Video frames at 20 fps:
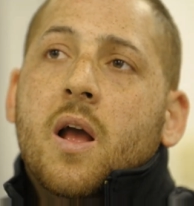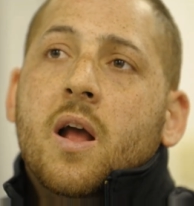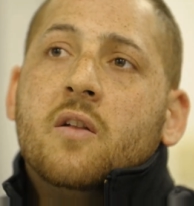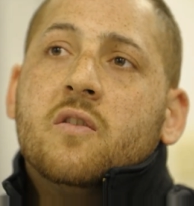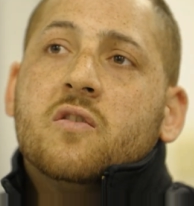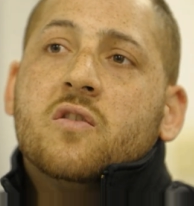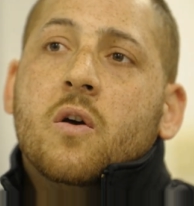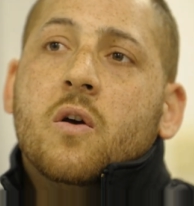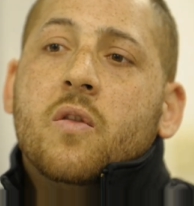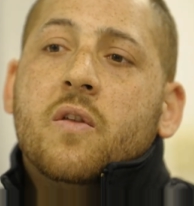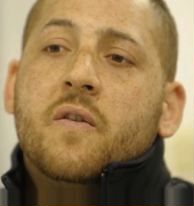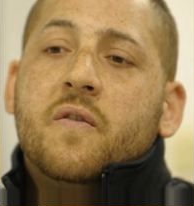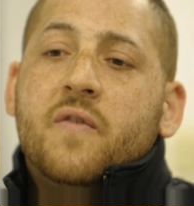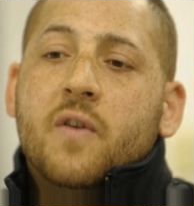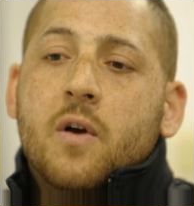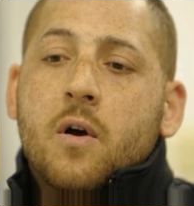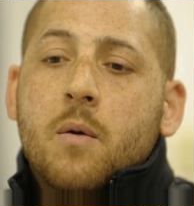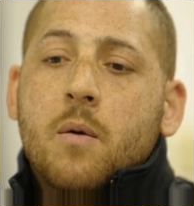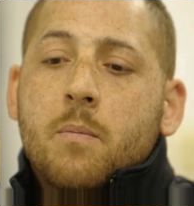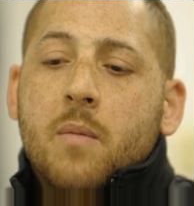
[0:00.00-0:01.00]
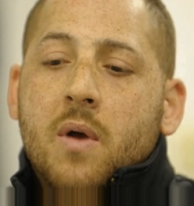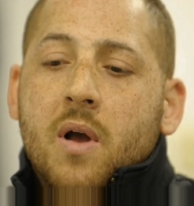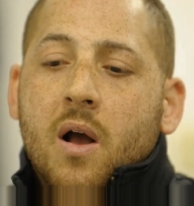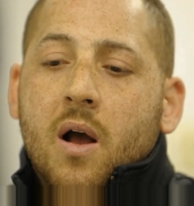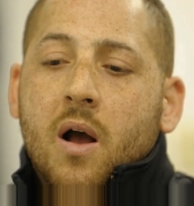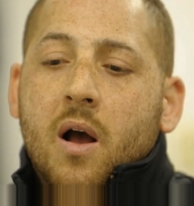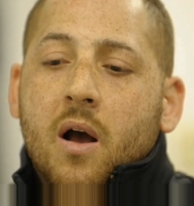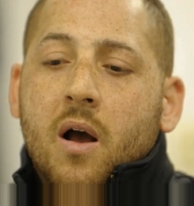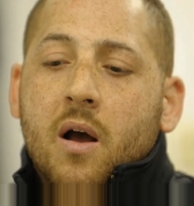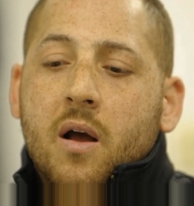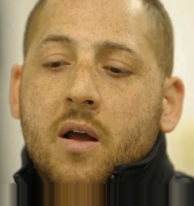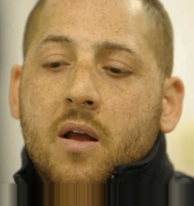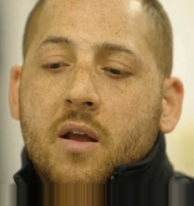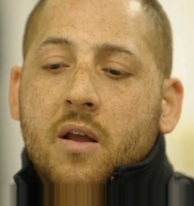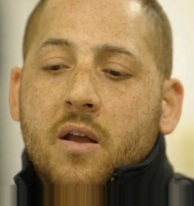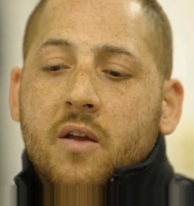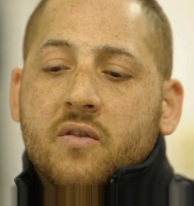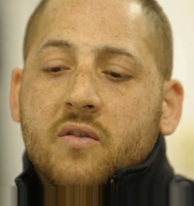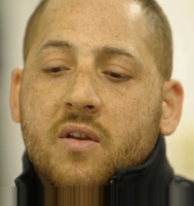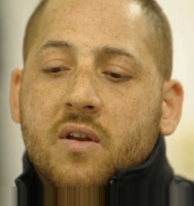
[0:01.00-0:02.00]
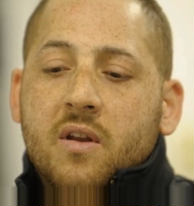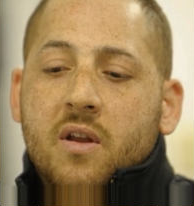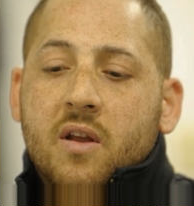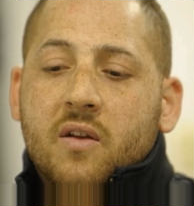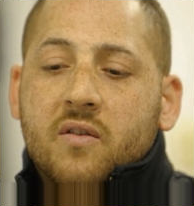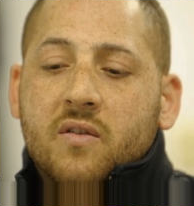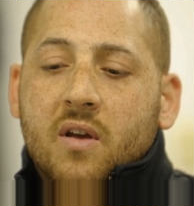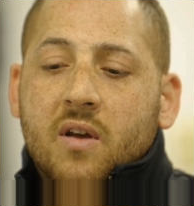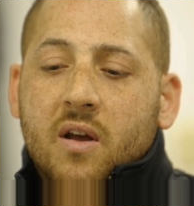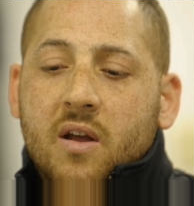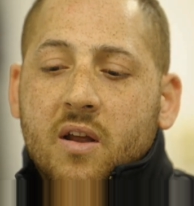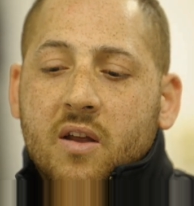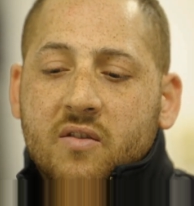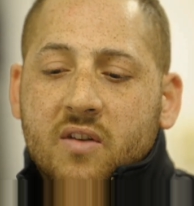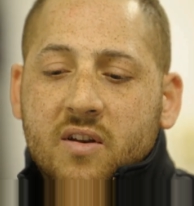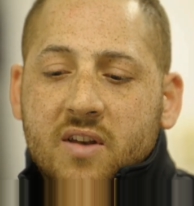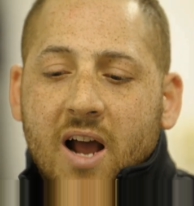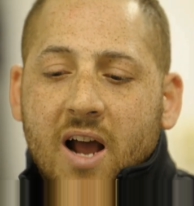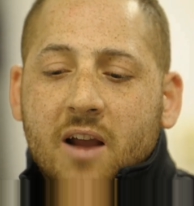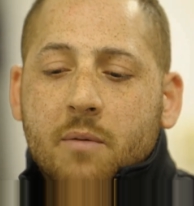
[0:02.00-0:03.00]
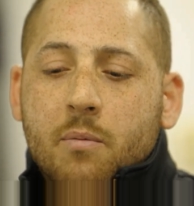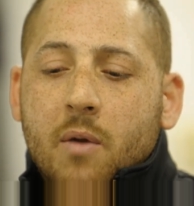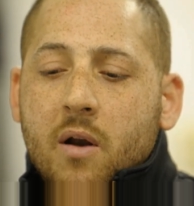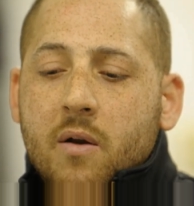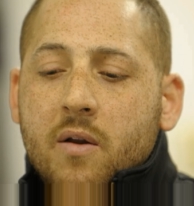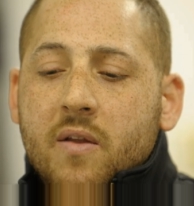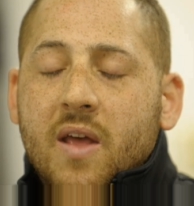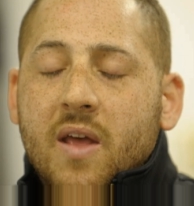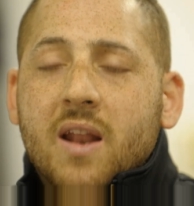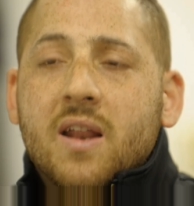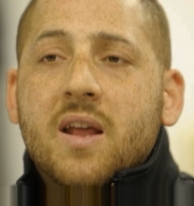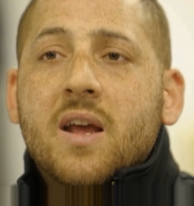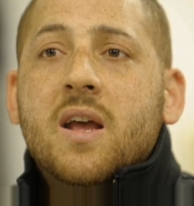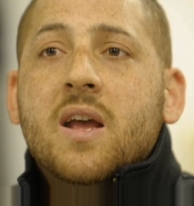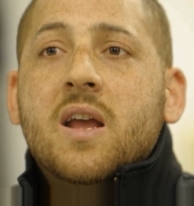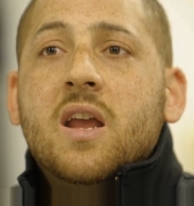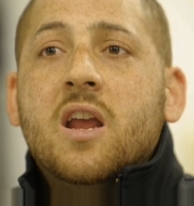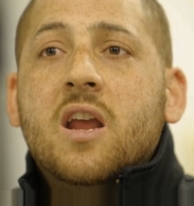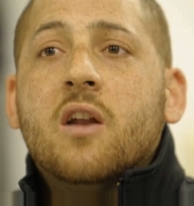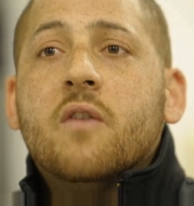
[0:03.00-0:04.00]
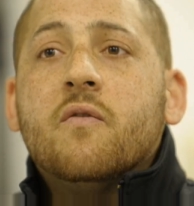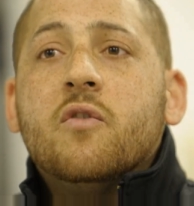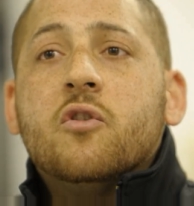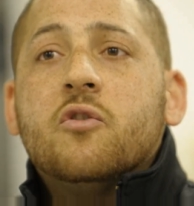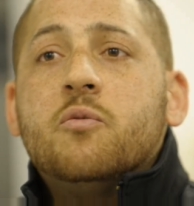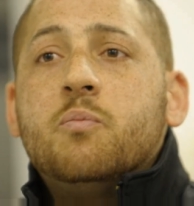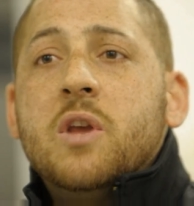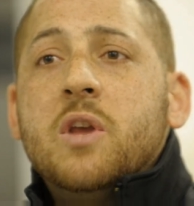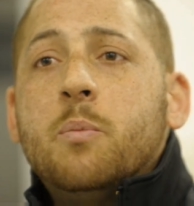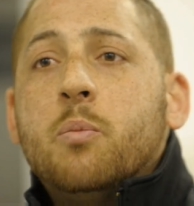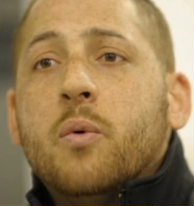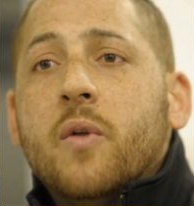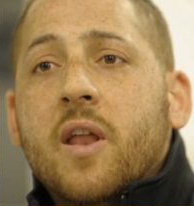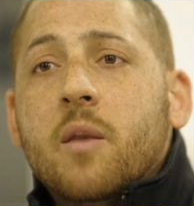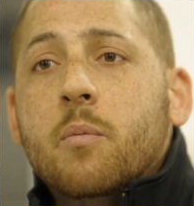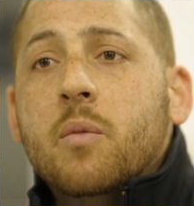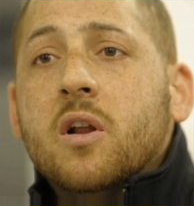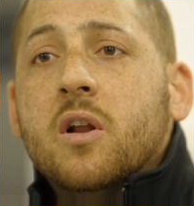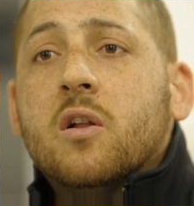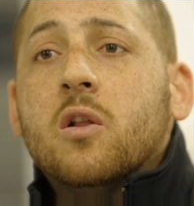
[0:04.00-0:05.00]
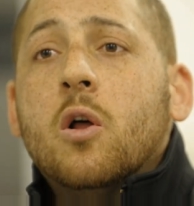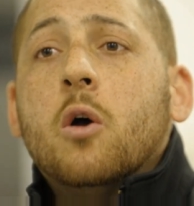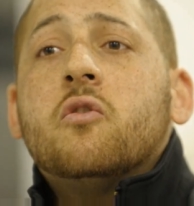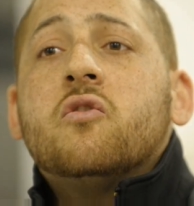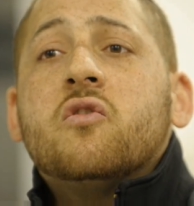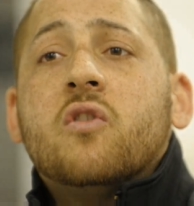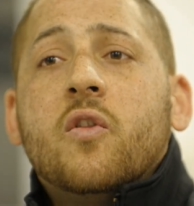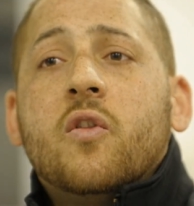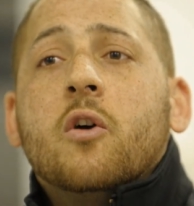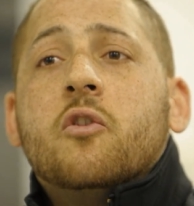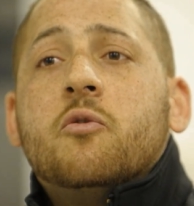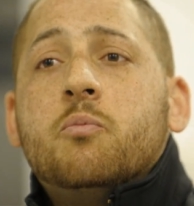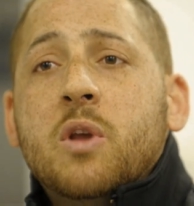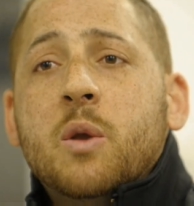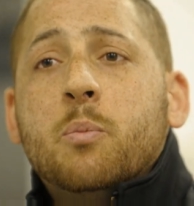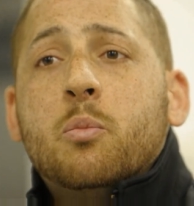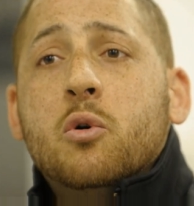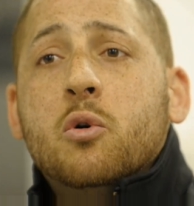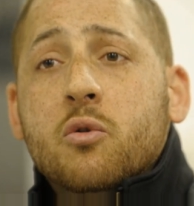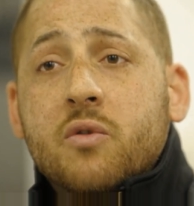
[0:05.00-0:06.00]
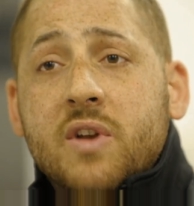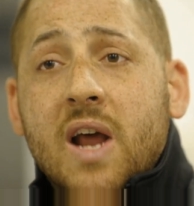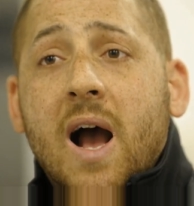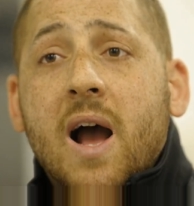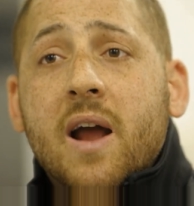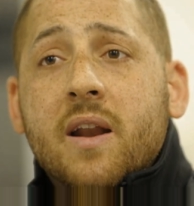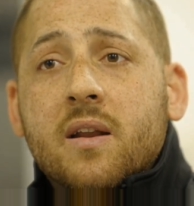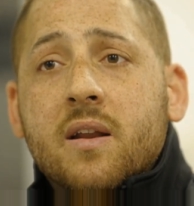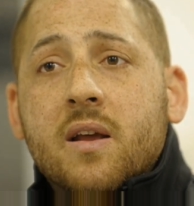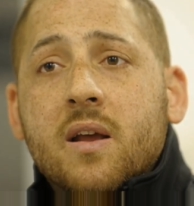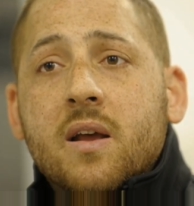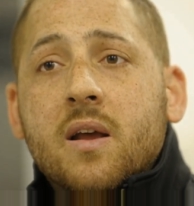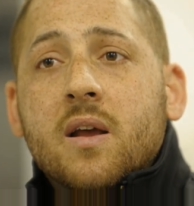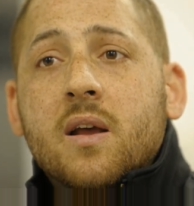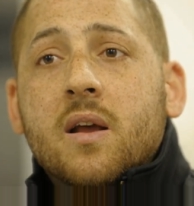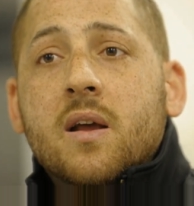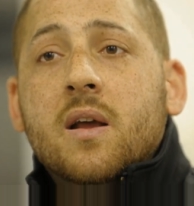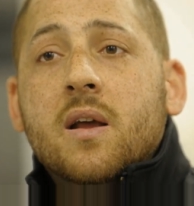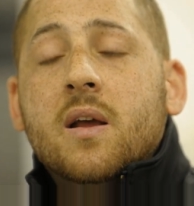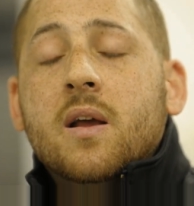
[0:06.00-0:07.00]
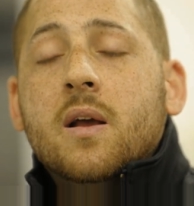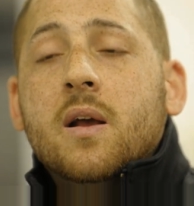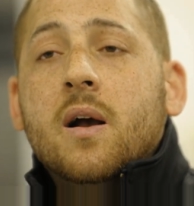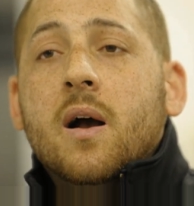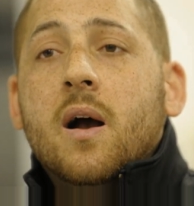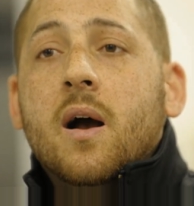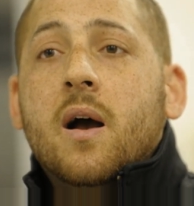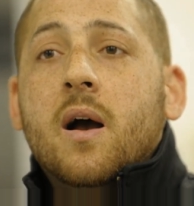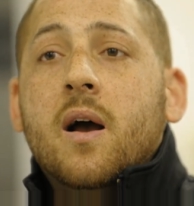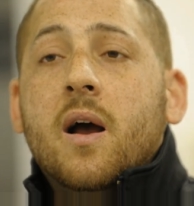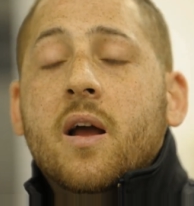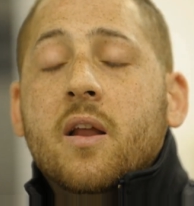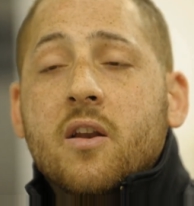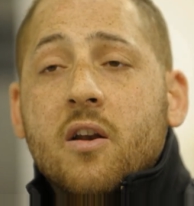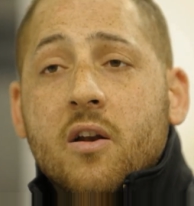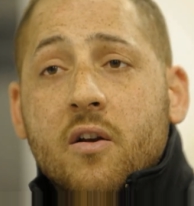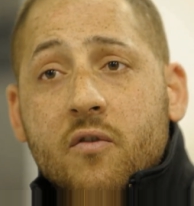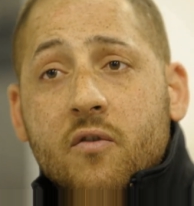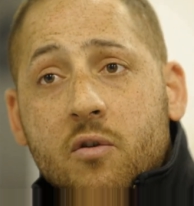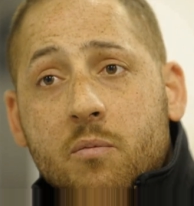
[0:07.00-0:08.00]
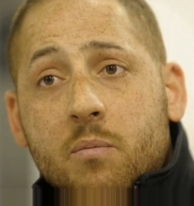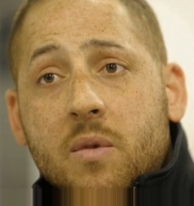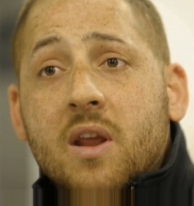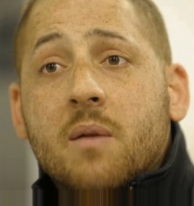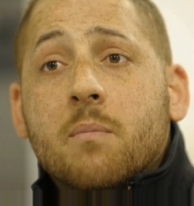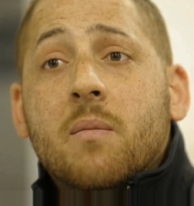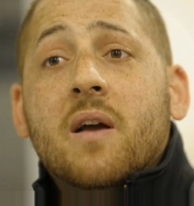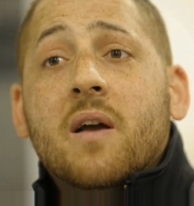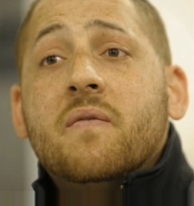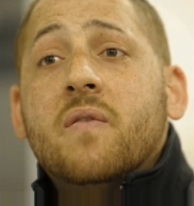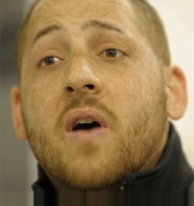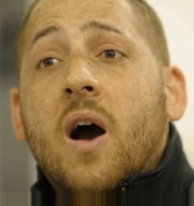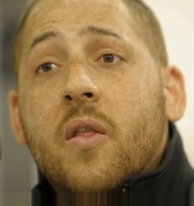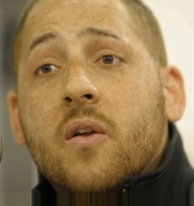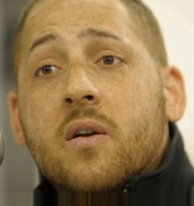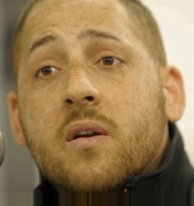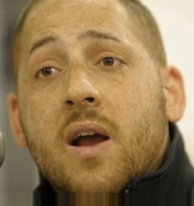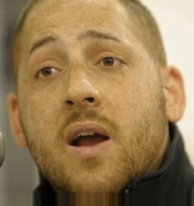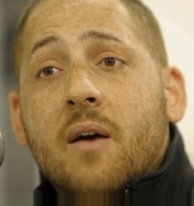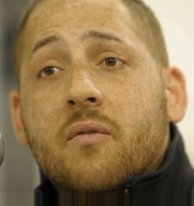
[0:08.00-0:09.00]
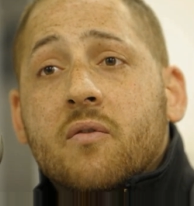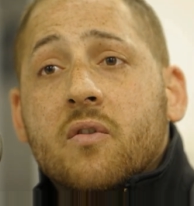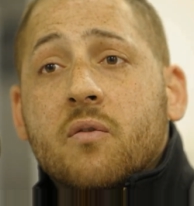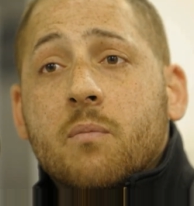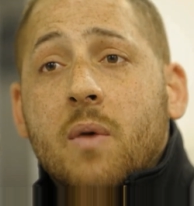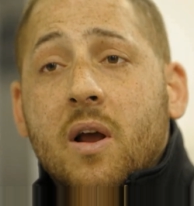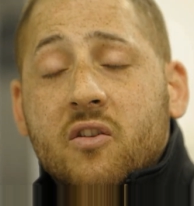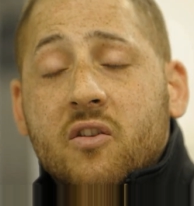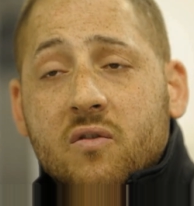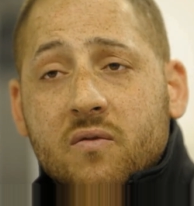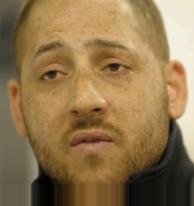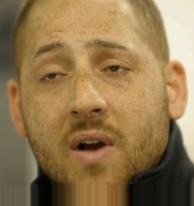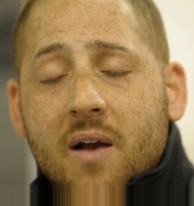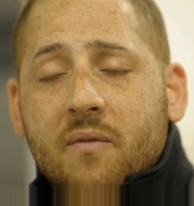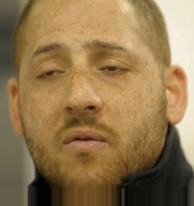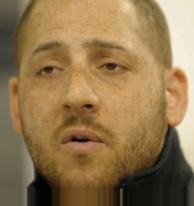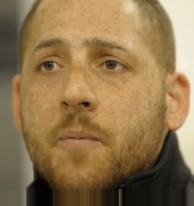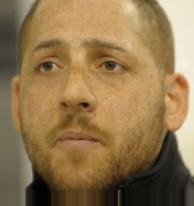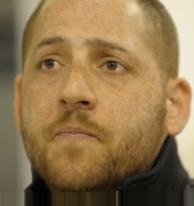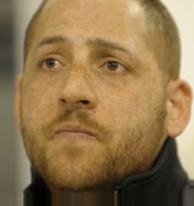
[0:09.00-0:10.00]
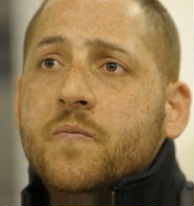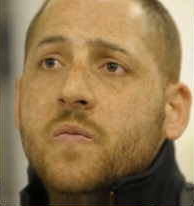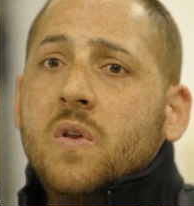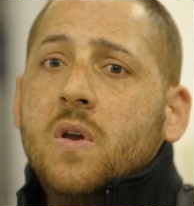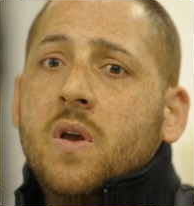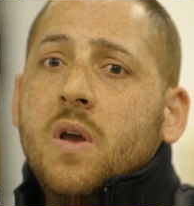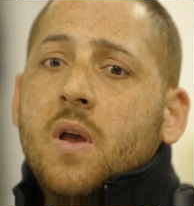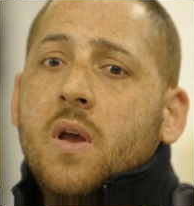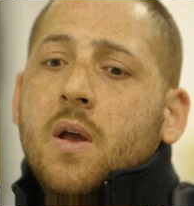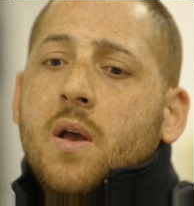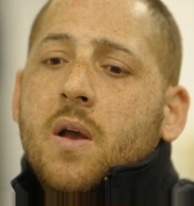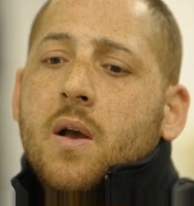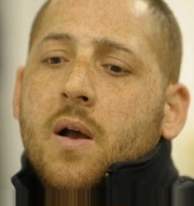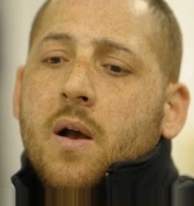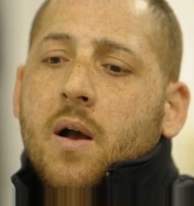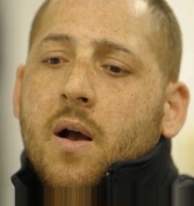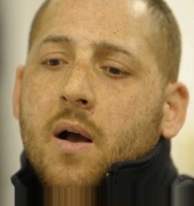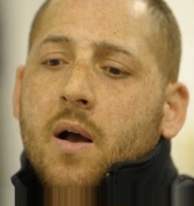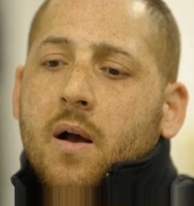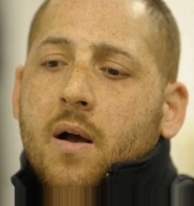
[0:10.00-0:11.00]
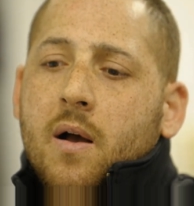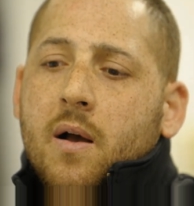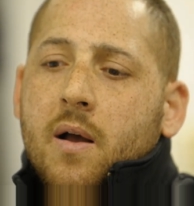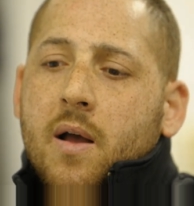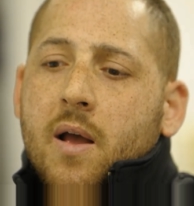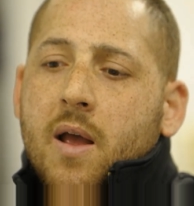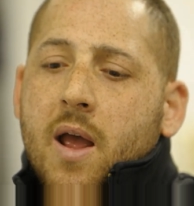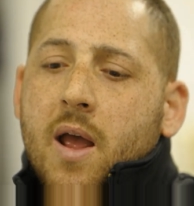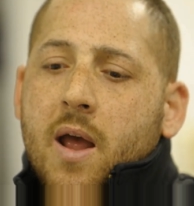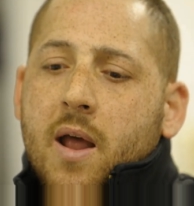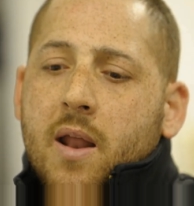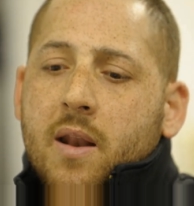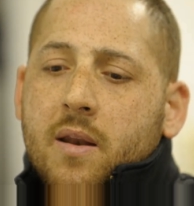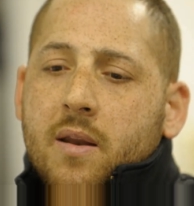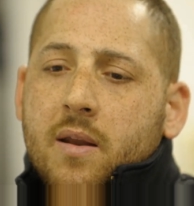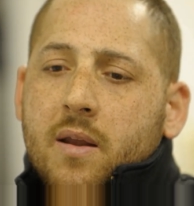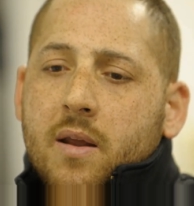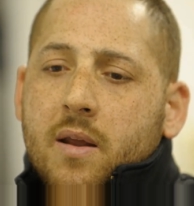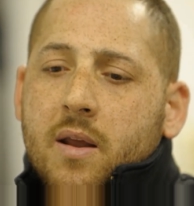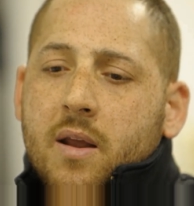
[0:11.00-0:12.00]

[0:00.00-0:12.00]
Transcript: And so the film is a documentary that interviews people that have been close to those people who died. It interviewed me and my father after my survival. The